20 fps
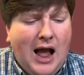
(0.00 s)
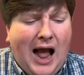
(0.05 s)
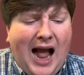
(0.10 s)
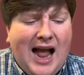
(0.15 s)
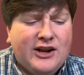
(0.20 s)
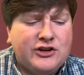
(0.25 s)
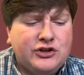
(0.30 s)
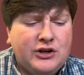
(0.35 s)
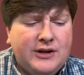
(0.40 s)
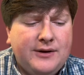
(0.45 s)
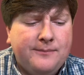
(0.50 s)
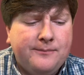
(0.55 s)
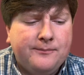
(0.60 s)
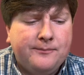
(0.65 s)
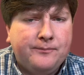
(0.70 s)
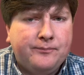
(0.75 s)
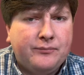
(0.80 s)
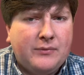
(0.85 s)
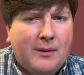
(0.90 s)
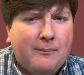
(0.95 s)
Actually,
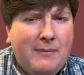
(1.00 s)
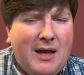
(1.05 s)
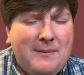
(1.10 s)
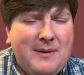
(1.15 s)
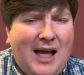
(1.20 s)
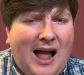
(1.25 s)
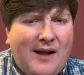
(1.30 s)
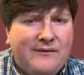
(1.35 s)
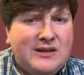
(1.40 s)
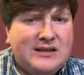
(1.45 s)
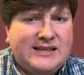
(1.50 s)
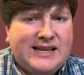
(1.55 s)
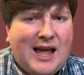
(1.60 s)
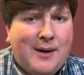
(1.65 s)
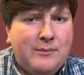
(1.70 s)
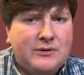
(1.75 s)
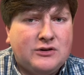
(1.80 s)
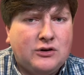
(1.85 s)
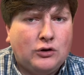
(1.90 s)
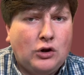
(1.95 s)
maybe I have this
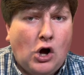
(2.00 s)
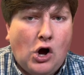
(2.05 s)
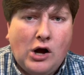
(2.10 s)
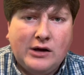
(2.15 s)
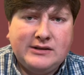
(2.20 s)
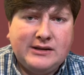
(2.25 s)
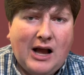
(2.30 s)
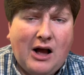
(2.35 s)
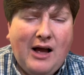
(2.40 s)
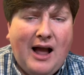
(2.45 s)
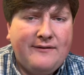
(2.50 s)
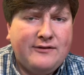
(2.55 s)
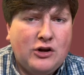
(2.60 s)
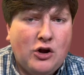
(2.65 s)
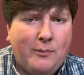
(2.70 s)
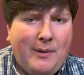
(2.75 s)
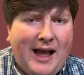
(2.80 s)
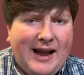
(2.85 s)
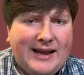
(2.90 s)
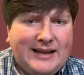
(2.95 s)
game as a loss. I'll have to
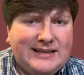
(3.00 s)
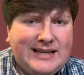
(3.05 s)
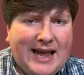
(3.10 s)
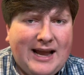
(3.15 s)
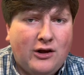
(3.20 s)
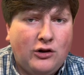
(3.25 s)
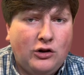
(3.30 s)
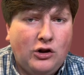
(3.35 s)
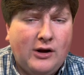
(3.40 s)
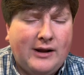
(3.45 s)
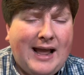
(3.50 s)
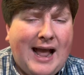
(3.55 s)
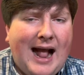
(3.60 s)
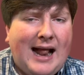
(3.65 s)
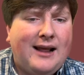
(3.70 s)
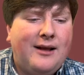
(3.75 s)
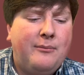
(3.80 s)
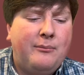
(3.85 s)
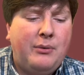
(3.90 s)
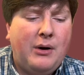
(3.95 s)
go back and take a look
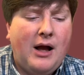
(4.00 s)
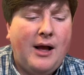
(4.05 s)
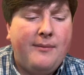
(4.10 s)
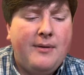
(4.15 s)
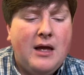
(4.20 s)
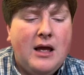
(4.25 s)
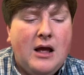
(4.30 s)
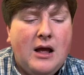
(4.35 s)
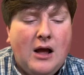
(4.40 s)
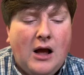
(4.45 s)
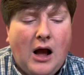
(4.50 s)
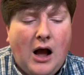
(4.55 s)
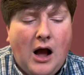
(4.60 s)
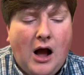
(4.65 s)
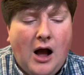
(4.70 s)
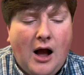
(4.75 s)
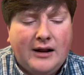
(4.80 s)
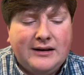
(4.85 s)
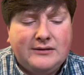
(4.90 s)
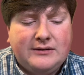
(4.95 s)
at it, but
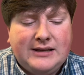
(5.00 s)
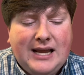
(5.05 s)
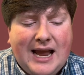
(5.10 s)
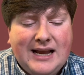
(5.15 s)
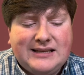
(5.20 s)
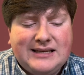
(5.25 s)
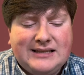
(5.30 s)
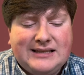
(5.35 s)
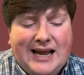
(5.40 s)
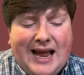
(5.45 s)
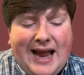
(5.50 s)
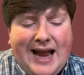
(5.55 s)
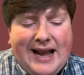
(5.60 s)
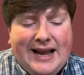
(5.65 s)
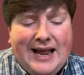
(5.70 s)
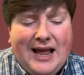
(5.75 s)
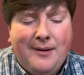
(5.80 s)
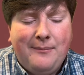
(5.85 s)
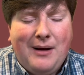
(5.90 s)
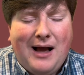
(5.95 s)
Texas
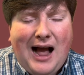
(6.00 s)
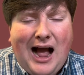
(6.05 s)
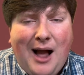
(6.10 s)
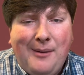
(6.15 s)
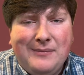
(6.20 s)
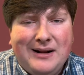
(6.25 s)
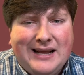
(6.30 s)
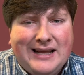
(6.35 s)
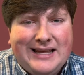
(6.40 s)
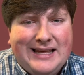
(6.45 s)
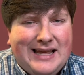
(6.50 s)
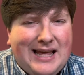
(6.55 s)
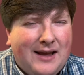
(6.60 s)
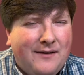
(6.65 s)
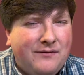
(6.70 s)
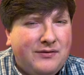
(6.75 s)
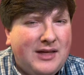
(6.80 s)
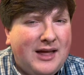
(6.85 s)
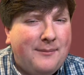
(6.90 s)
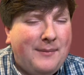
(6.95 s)
A&M, I'm going to
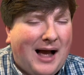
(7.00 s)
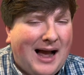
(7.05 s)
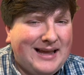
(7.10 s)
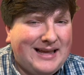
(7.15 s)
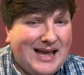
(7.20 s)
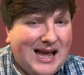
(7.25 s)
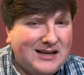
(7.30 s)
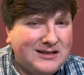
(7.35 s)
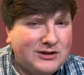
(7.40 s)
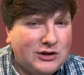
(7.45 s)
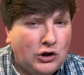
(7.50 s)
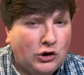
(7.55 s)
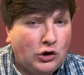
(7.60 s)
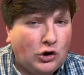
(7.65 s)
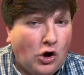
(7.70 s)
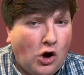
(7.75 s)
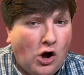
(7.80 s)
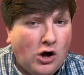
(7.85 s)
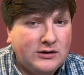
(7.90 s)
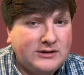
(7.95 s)
give them, I guess, the
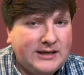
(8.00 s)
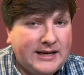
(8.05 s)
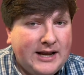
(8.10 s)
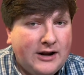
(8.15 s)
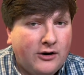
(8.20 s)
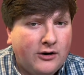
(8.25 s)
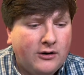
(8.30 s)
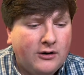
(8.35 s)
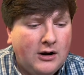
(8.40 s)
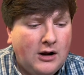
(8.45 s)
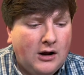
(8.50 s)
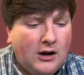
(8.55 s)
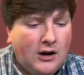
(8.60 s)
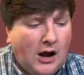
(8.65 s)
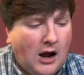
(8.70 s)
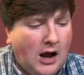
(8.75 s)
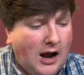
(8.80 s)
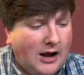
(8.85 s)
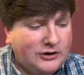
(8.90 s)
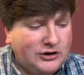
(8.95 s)
loss here,
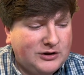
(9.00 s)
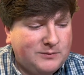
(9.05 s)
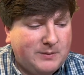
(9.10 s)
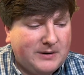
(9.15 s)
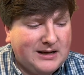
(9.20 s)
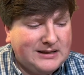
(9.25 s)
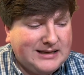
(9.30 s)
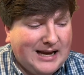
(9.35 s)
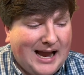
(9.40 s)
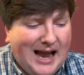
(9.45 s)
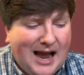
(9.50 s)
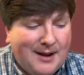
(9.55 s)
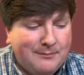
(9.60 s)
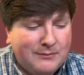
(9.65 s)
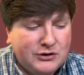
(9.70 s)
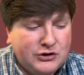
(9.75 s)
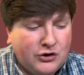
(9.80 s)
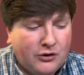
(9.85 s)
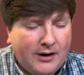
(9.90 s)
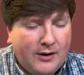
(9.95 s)
just because I had
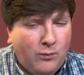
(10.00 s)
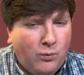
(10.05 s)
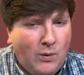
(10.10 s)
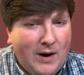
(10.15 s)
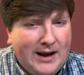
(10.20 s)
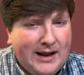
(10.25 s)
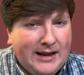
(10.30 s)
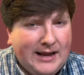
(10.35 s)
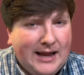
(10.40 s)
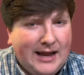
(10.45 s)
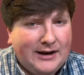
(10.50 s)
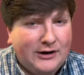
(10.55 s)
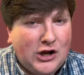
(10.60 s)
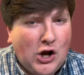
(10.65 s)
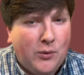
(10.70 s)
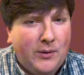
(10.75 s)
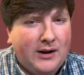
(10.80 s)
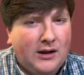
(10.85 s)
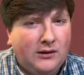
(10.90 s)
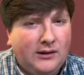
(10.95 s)
Missouri winning it and
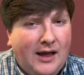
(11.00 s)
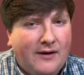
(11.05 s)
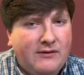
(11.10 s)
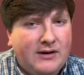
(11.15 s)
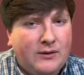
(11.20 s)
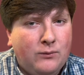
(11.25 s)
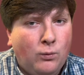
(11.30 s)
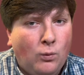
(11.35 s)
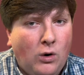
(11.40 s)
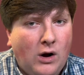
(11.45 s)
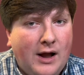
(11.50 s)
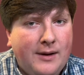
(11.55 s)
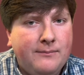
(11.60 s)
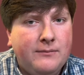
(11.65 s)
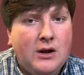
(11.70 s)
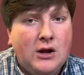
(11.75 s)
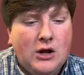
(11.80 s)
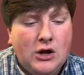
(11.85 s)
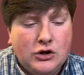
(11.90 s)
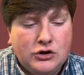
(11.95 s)
going
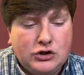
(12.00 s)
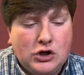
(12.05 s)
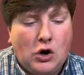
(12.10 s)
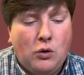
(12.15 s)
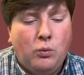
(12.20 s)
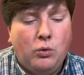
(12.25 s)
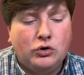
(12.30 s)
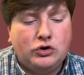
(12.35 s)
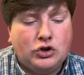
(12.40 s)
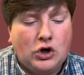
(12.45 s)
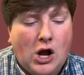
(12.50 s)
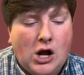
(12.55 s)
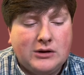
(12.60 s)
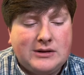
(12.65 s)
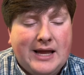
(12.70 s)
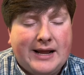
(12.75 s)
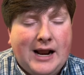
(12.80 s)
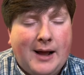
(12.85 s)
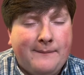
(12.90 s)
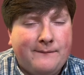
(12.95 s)
11-1. So we'll chalk
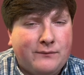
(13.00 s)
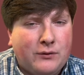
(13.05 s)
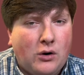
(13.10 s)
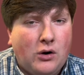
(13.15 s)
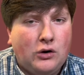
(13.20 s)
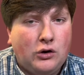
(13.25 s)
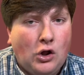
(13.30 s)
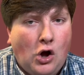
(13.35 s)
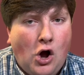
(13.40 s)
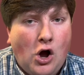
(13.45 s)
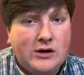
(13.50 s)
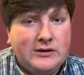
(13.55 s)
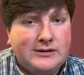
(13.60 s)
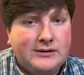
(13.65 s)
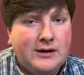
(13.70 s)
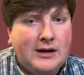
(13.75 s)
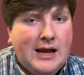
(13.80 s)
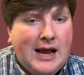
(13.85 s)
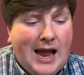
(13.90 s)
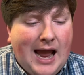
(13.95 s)
that up for a
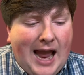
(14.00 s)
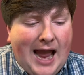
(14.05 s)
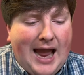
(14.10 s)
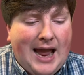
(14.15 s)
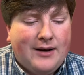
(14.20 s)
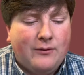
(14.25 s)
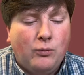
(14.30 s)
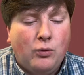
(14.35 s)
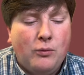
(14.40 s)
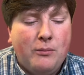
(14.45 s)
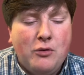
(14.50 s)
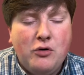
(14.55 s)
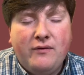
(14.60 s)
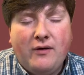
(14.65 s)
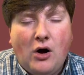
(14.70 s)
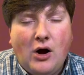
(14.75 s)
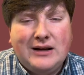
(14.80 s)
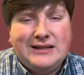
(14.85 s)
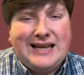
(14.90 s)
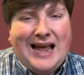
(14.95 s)
loss, and we'll move
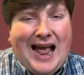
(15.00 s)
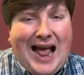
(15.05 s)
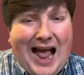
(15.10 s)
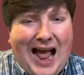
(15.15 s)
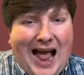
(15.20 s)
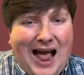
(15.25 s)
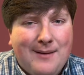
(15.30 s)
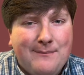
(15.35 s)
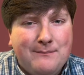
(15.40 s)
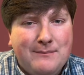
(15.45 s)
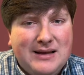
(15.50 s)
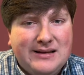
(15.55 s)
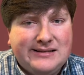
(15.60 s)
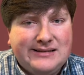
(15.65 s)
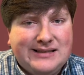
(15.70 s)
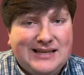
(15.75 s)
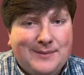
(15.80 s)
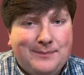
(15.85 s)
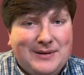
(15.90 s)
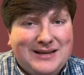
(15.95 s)
on to at
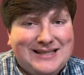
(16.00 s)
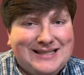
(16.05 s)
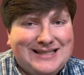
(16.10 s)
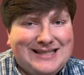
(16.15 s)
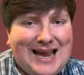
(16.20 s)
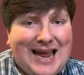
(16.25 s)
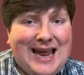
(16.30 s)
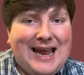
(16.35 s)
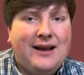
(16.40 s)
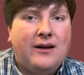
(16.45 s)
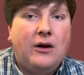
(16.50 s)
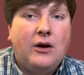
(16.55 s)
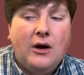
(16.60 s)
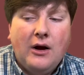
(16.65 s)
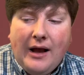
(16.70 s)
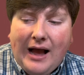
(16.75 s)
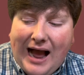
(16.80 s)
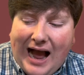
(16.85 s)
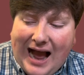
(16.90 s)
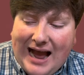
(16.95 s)
Mississippi State.
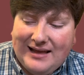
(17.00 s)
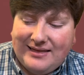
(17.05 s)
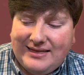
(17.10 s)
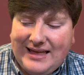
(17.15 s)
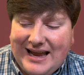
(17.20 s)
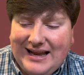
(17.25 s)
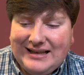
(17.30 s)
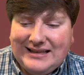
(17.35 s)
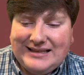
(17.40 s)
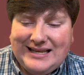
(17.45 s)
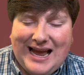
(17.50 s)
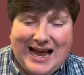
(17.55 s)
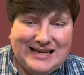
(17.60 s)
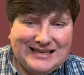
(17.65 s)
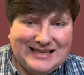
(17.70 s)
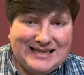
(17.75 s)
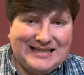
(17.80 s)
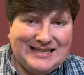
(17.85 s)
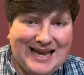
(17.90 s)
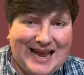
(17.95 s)
I think
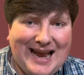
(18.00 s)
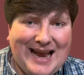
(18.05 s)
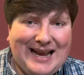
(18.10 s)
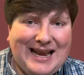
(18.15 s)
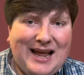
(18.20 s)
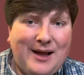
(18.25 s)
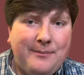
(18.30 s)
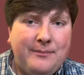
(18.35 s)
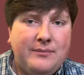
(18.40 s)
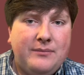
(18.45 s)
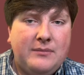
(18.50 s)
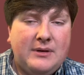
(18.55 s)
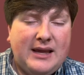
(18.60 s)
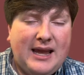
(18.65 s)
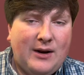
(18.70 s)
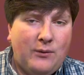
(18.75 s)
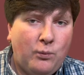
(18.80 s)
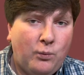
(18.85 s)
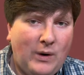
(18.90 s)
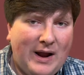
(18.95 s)
Texas A&M
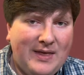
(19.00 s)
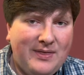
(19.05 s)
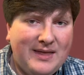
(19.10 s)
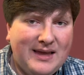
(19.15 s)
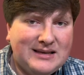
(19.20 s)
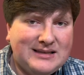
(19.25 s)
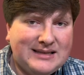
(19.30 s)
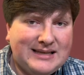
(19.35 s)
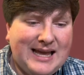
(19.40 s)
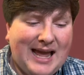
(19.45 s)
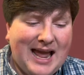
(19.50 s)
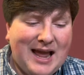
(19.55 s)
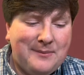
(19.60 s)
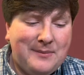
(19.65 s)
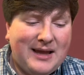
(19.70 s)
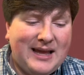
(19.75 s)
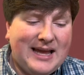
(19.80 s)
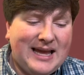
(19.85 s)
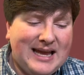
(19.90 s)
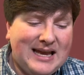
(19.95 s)
can win this
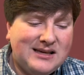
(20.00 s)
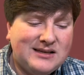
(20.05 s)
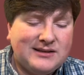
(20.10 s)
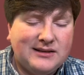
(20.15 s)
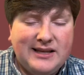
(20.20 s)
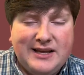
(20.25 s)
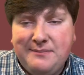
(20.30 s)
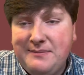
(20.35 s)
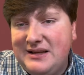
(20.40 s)
game easily.